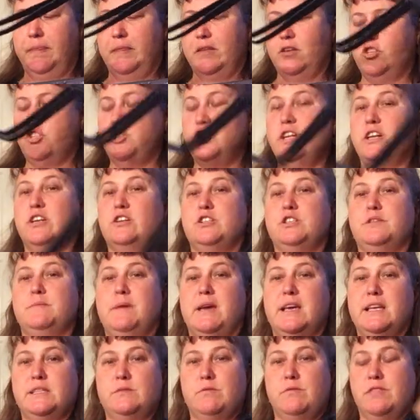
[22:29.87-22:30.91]
shares
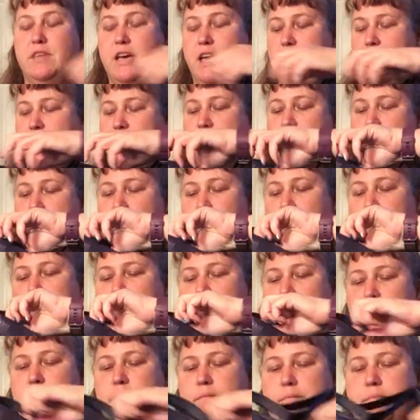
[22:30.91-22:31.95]
space with that external
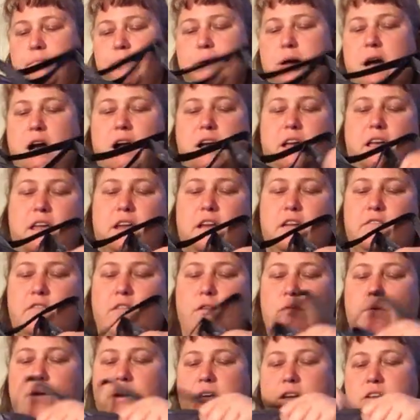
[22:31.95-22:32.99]
pocket, if you
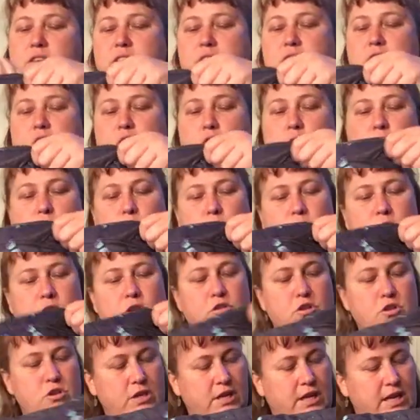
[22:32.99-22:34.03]
will. So when you
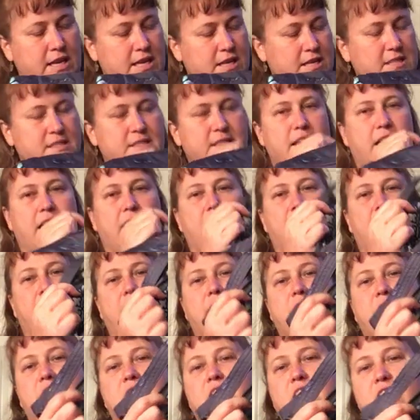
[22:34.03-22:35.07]
look inside,
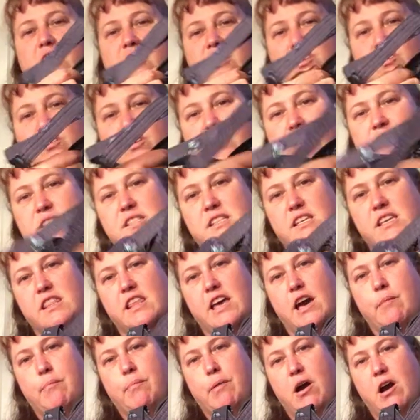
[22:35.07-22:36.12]
you can see
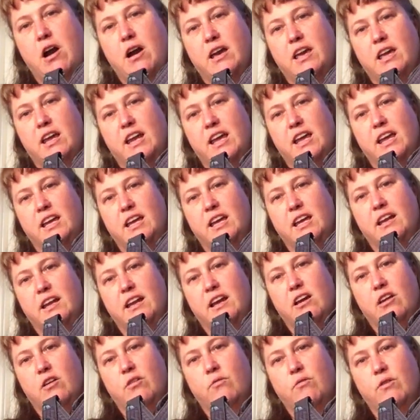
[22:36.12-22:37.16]
that pocket hanging
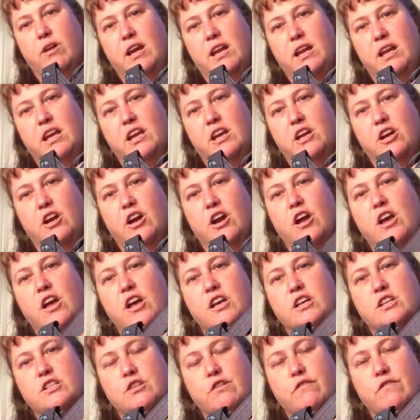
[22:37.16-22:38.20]
down right here.
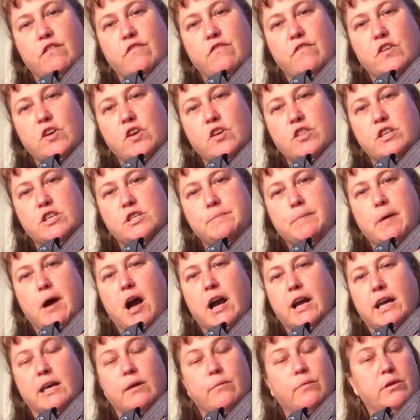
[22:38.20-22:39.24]
So if you fill this
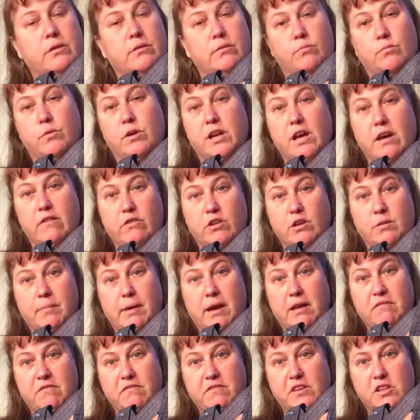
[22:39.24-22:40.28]
pocket with whatever you
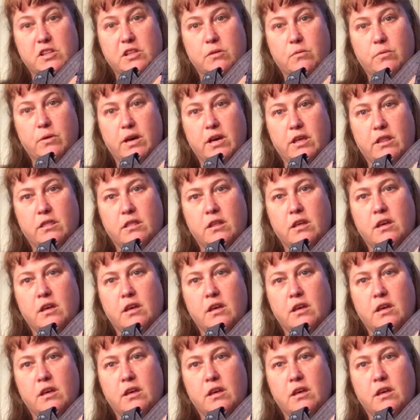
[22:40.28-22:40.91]
might fill it with,